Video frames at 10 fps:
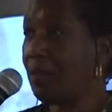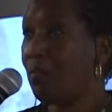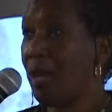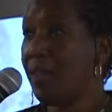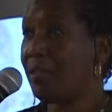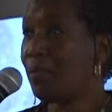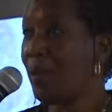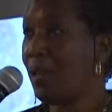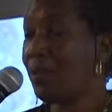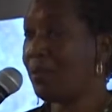Wife,
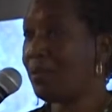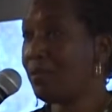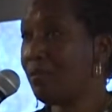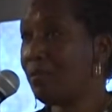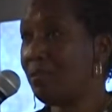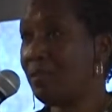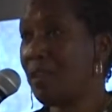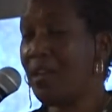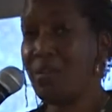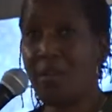spouse,
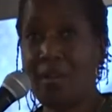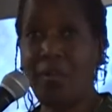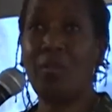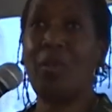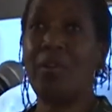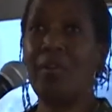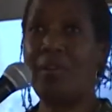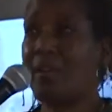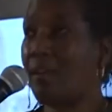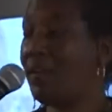son, or daughter?
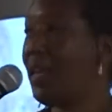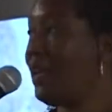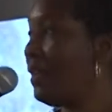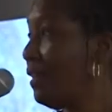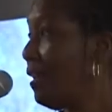Okay.